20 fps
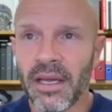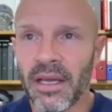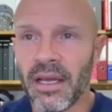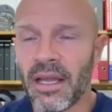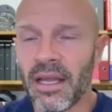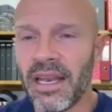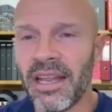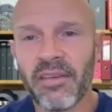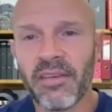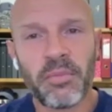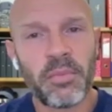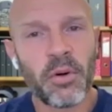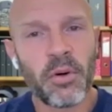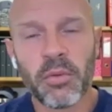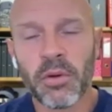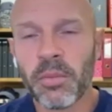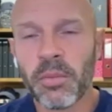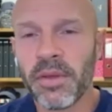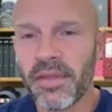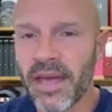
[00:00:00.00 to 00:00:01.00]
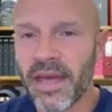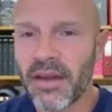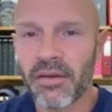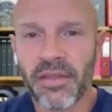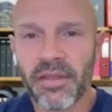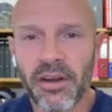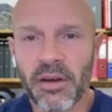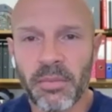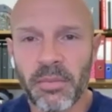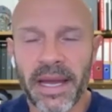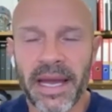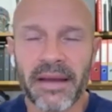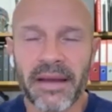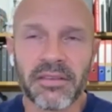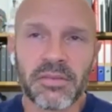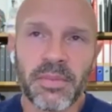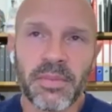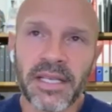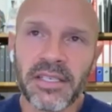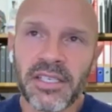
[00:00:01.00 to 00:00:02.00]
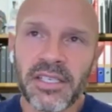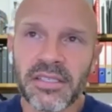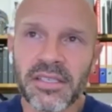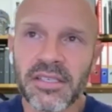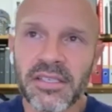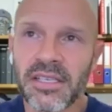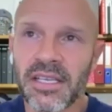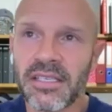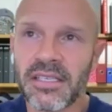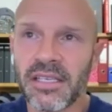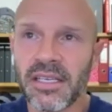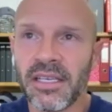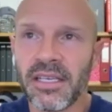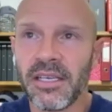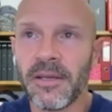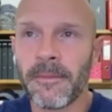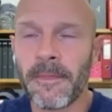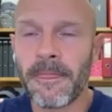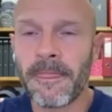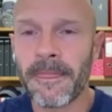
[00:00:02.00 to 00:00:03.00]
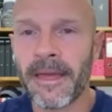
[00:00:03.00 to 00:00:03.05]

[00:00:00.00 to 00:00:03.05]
Liverpool will be there or thereabouts. Manchester City